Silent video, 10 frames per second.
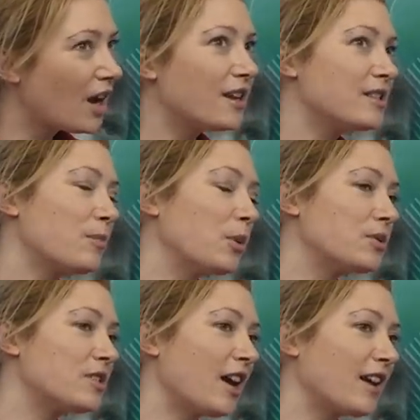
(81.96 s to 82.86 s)

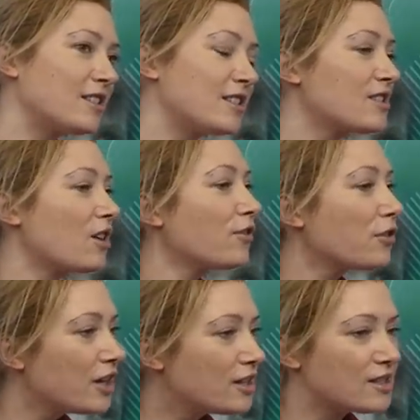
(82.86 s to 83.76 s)

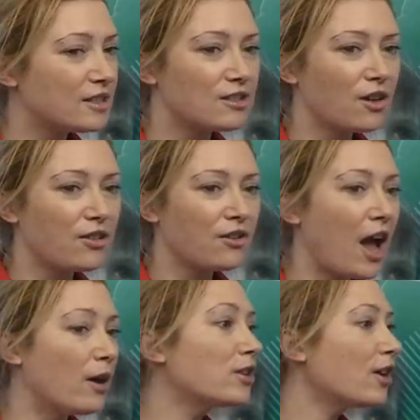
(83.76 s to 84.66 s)
discoveries and other
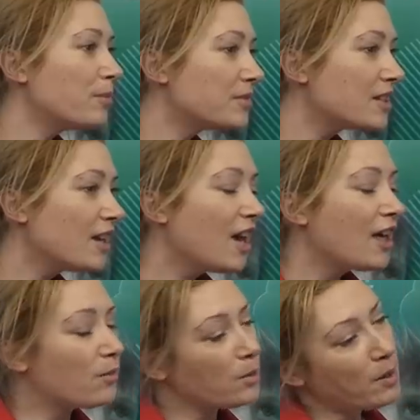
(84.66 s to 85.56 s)
outcomes
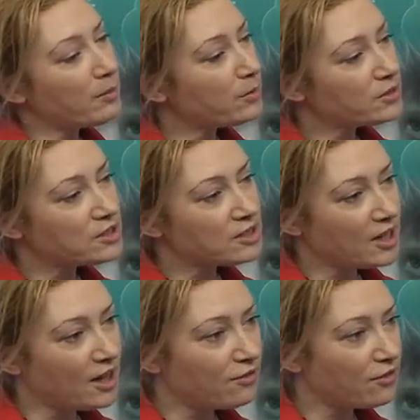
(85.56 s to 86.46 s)
that we probably wouldn't
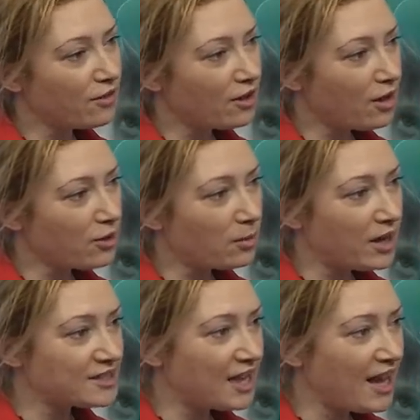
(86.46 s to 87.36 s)
have
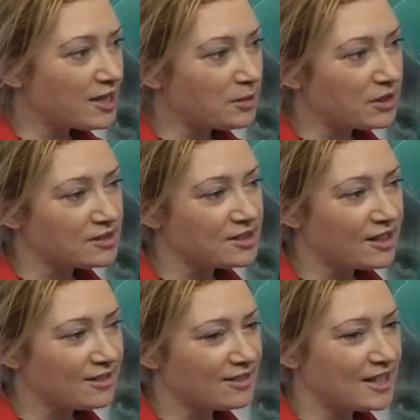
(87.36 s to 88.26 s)
otherwise had, because
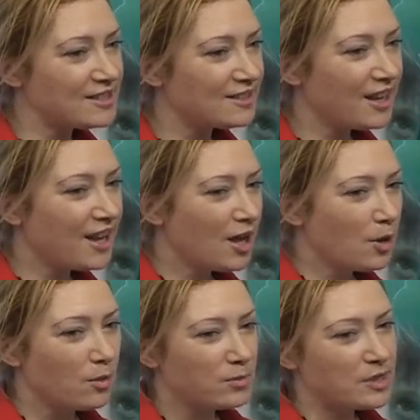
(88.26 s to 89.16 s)

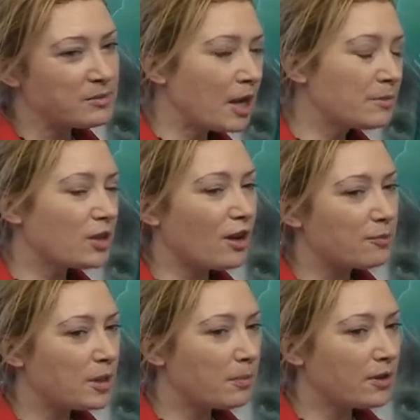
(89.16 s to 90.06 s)
sometimes you
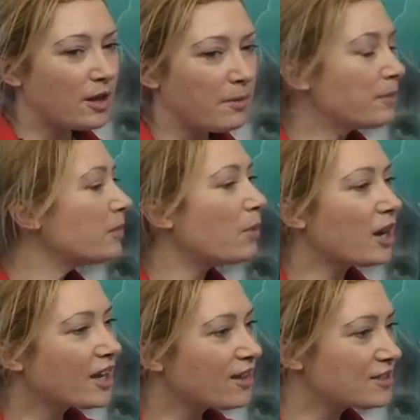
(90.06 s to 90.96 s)
have people, they might be
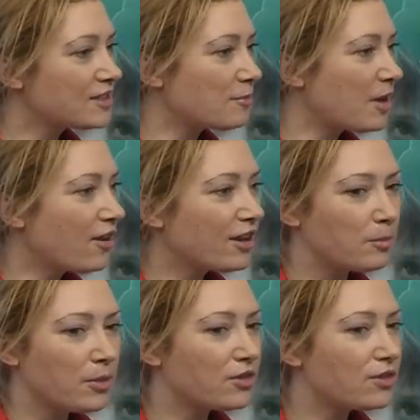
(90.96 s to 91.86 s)
working in the same
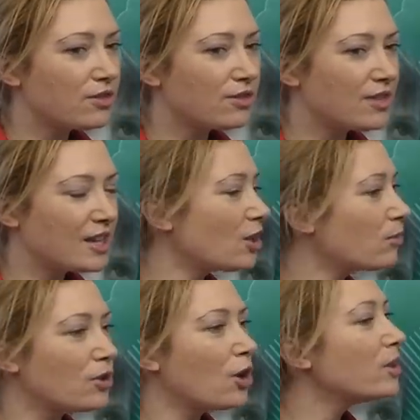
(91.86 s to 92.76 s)
area, but they
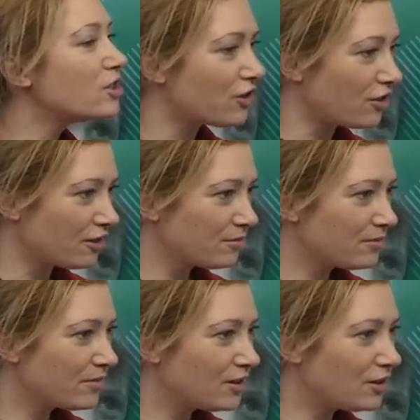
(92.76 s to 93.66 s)
don't know each other,
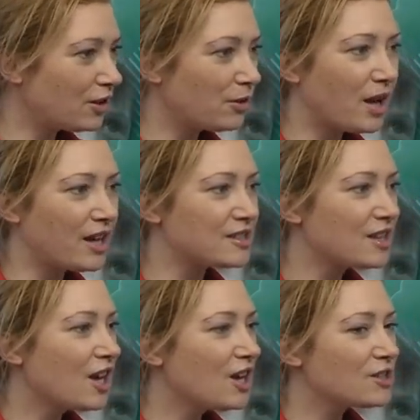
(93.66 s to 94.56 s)
you know?
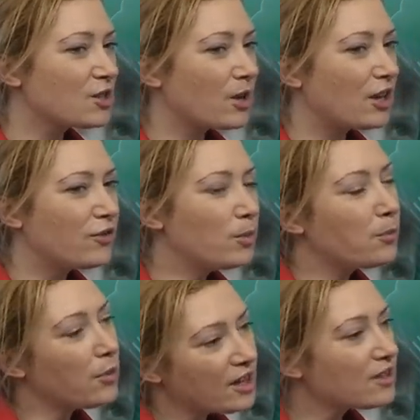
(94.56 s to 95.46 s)
And so if you
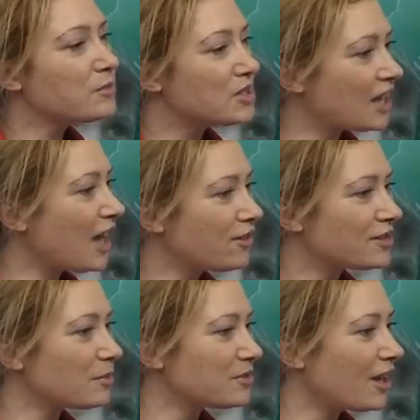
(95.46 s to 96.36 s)
bring them together,
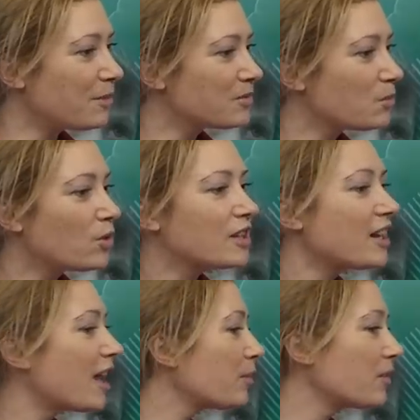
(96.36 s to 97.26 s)
sometimes one
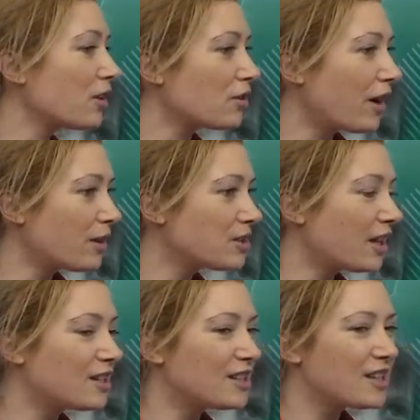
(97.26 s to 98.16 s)
can help the other out.
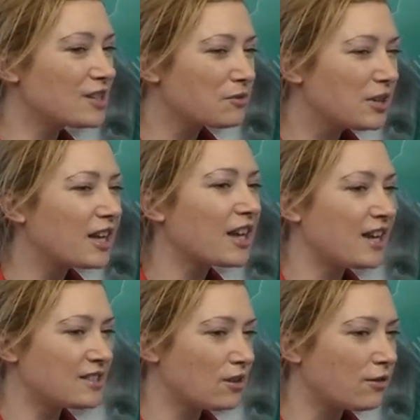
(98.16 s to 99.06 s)
And it's really a
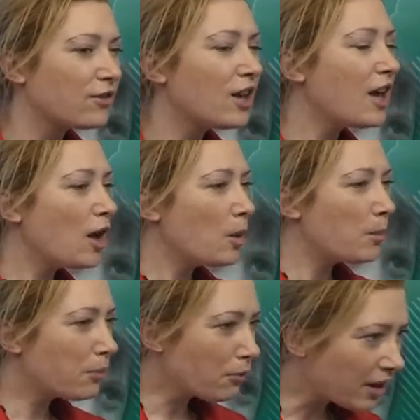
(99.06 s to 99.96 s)
case of
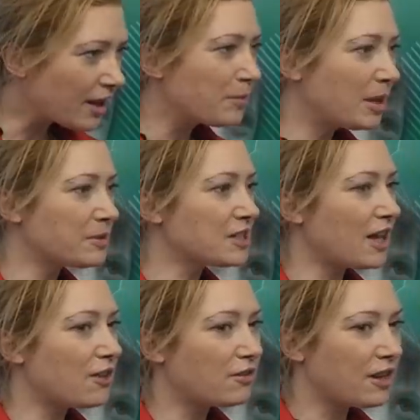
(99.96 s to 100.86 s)
bringing people
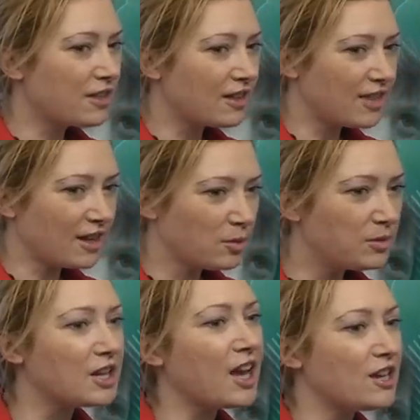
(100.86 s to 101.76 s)
together. And I think that
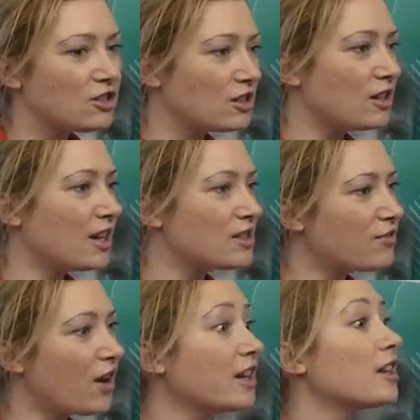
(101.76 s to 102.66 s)
communication
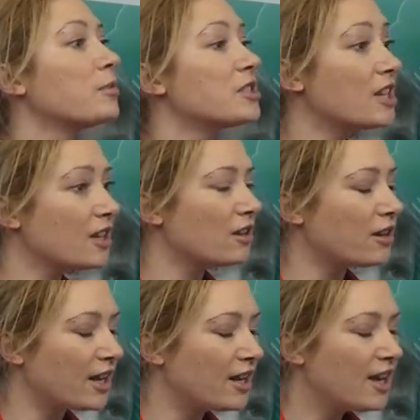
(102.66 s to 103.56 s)
is vital,
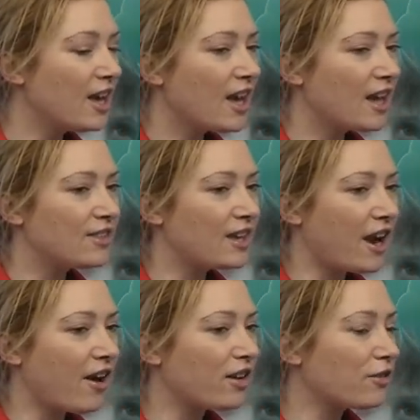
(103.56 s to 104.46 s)
particularly in
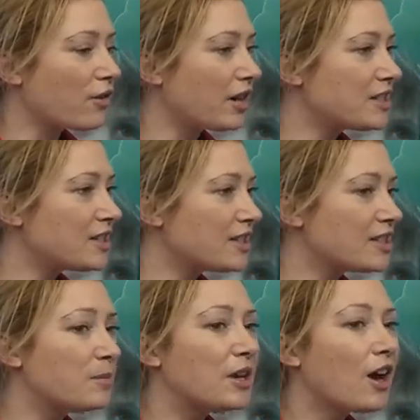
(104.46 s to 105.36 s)
the area of rare
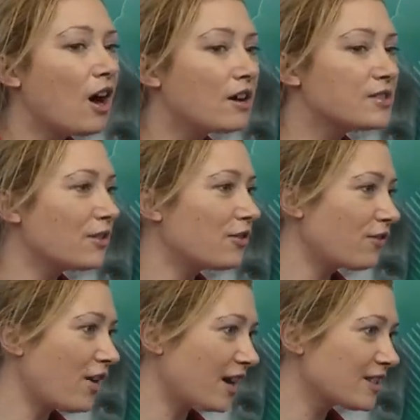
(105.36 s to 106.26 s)
diseases, because of the
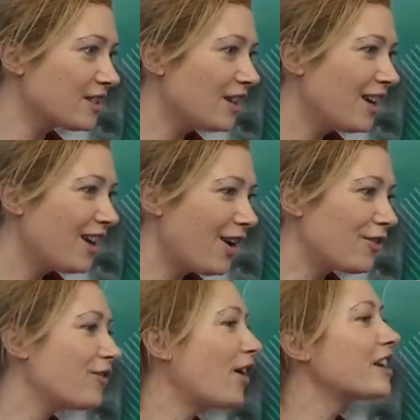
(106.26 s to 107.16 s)
fact
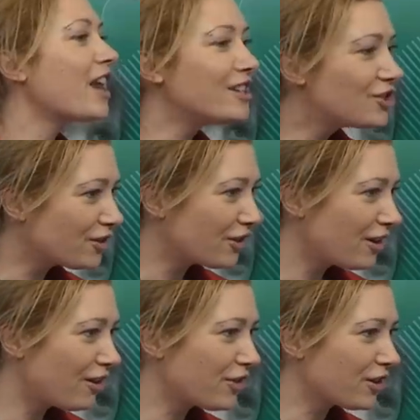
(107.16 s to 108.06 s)
of the very nature
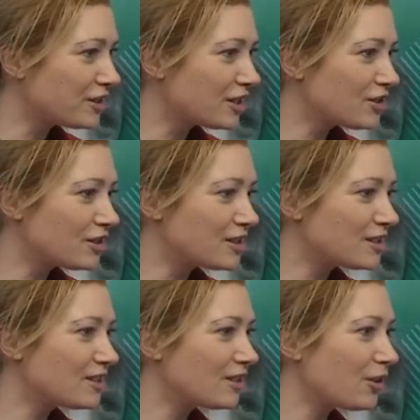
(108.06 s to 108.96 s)
of the
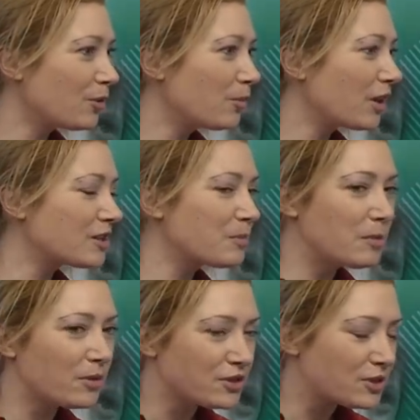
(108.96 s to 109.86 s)
conditions, you know, because
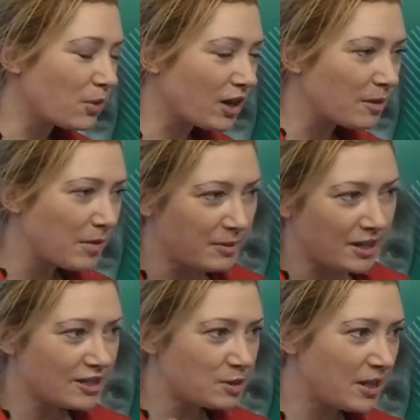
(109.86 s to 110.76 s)
people are just working
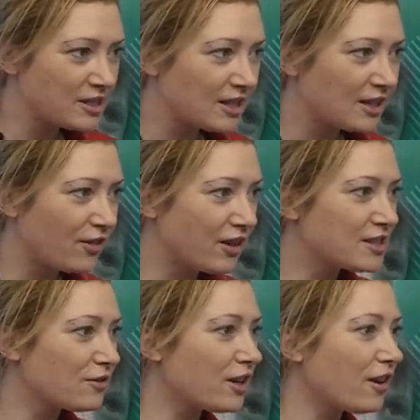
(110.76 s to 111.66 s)
maybe independently in
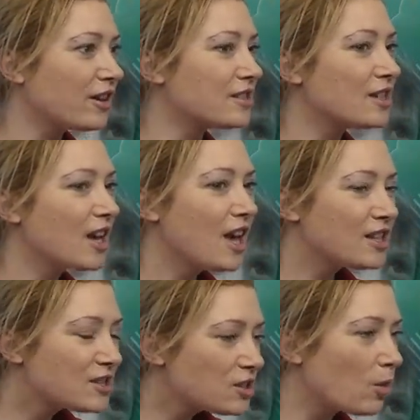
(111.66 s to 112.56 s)
various different areas.
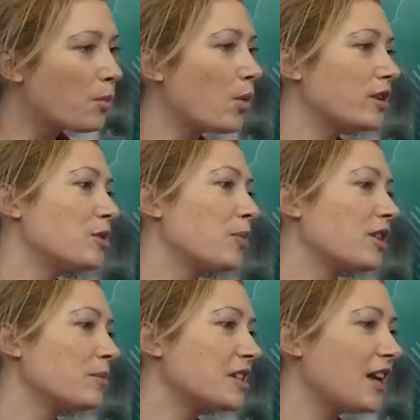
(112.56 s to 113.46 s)
It's so important to
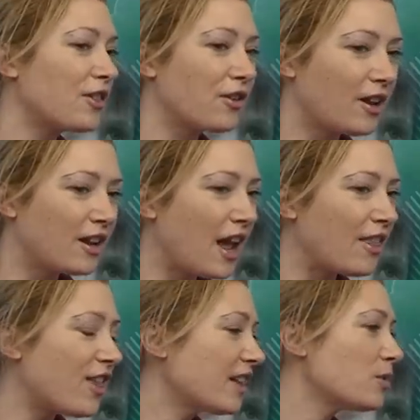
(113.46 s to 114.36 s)
bring them together.
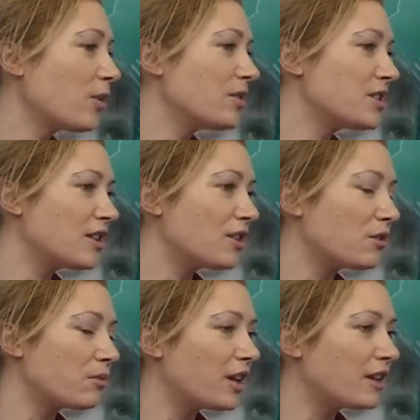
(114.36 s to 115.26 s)
And that's where you see
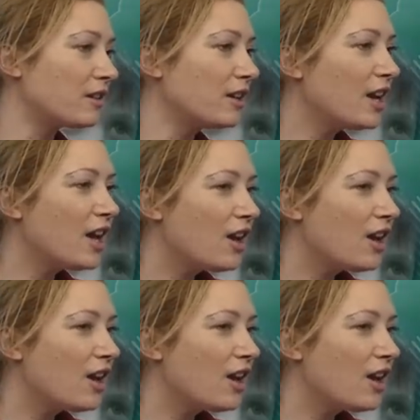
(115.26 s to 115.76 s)
the real